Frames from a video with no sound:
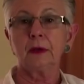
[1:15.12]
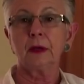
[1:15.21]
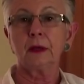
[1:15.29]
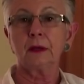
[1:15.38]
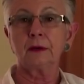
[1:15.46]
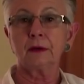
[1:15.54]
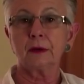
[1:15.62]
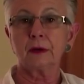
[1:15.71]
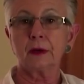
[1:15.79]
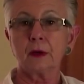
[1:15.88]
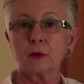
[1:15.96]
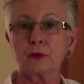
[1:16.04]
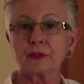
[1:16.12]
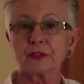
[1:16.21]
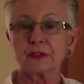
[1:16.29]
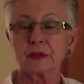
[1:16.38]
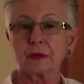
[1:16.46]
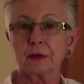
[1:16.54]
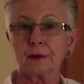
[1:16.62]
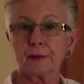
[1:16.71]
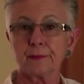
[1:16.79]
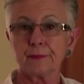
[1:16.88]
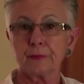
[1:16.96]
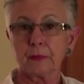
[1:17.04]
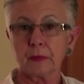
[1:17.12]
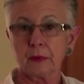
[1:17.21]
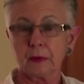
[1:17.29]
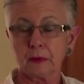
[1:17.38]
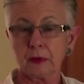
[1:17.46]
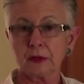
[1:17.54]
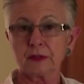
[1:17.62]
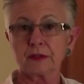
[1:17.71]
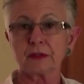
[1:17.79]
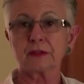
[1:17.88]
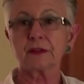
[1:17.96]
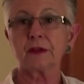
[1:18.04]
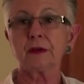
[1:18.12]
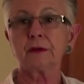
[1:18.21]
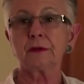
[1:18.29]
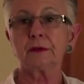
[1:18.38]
and uh, I was uh, a theatre sister,